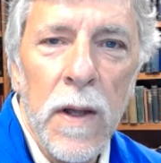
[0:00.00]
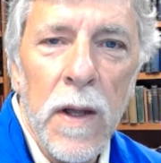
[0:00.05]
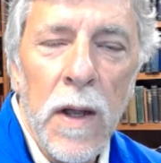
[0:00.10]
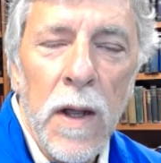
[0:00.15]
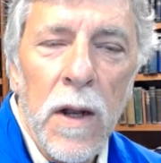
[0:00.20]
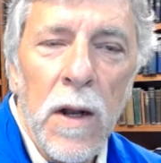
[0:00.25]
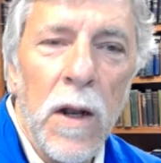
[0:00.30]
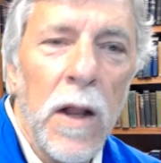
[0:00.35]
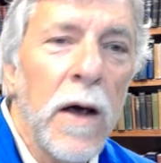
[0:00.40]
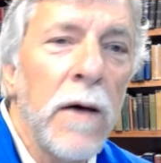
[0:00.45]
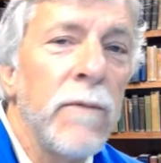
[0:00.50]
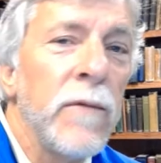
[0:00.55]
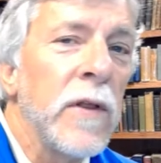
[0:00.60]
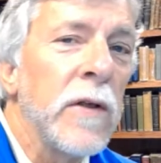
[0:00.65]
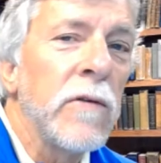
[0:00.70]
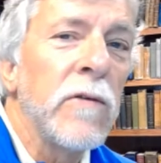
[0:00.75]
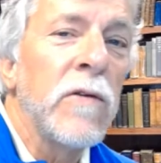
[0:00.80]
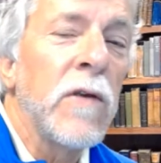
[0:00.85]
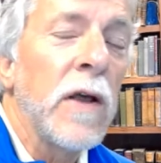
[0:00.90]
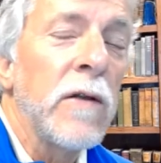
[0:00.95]
Love that
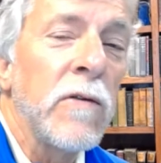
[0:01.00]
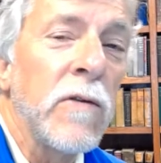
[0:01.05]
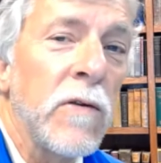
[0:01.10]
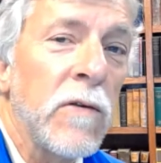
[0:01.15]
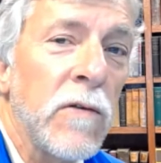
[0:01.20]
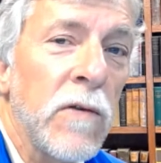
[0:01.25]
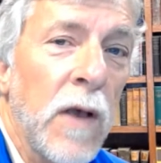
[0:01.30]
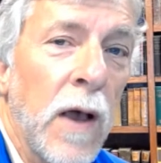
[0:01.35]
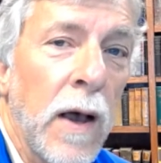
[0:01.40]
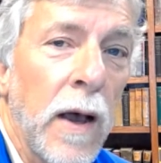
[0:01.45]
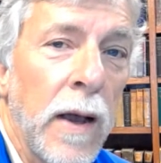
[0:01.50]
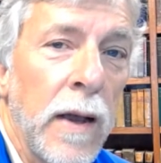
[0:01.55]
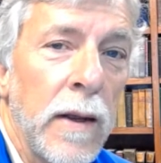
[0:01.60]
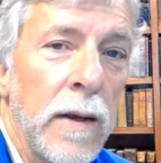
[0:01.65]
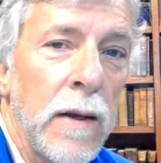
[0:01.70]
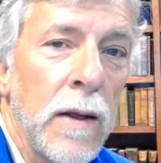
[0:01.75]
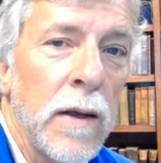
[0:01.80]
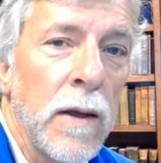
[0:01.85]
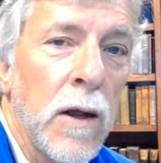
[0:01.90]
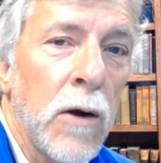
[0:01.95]
sets
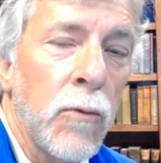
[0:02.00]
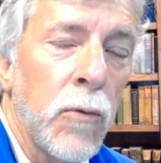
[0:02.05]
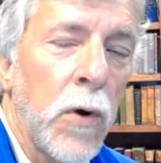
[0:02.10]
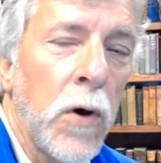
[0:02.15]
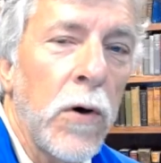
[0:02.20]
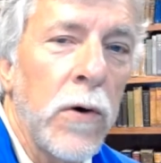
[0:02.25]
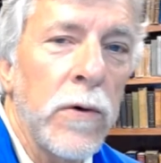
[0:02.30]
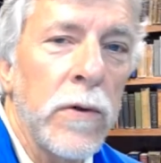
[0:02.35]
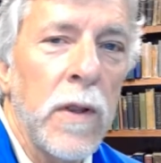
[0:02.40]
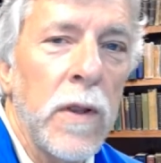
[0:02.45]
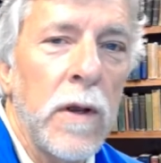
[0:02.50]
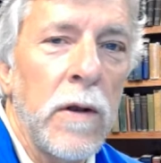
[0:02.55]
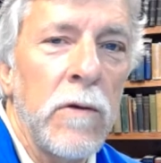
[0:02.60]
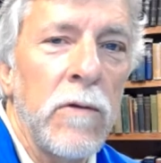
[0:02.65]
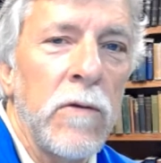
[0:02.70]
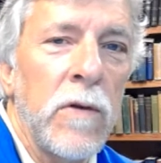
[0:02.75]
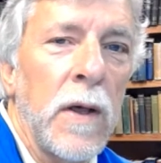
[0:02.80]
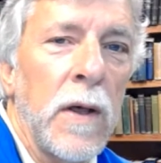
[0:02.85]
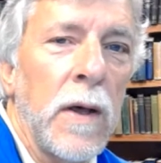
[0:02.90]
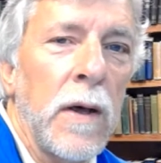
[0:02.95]
aside a wrong that is
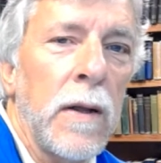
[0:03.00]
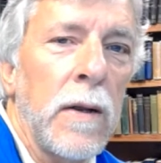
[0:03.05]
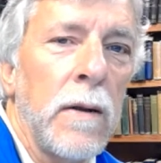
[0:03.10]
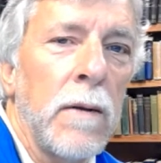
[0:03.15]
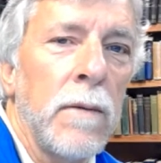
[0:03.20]
done.